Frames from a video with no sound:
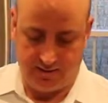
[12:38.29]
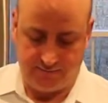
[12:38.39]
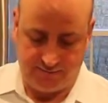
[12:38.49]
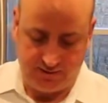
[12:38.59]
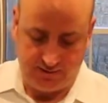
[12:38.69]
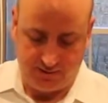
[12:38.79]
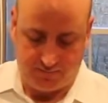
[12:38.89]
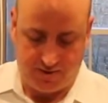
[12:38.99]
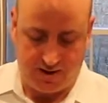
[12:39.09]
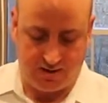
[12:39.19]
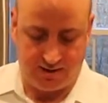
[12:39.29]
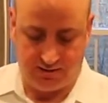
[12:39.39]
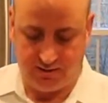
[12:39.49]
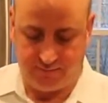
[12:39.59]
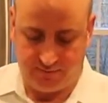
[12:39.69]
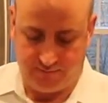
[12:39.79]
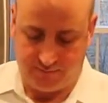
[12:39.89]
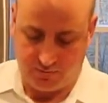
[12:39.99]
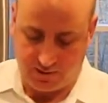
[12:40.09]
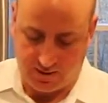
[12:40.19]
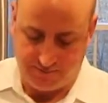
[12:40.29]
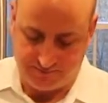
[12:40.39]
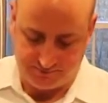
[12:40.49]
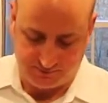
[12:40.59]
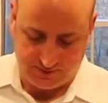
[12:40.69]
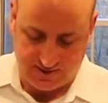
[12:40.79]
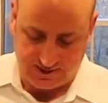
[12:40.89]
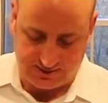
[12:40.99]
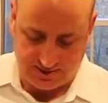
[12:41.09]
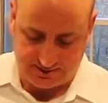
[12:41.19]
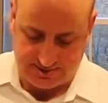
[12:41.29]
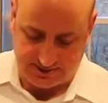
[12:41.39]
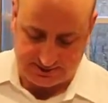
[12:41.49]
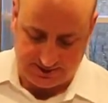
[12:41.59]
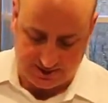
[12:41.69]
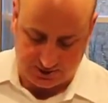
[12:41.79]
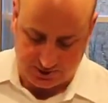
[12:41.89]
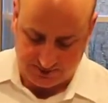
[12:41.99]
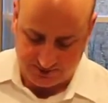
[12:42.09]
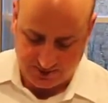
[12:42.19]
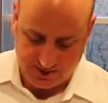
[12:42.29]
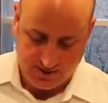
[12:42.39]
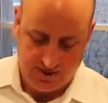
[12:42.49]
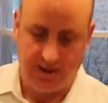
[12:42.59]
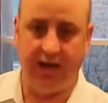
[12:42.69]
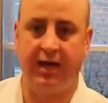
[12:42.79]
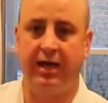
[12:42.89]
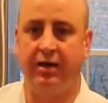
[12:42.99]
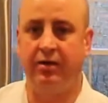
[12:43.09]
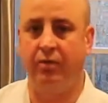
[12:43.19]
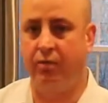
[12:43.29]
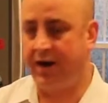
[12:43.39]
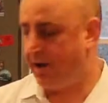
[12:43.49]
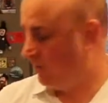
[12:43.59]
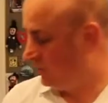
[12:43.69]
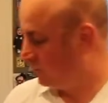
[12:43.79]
lovely little bar in Livonia that does this dish. And when I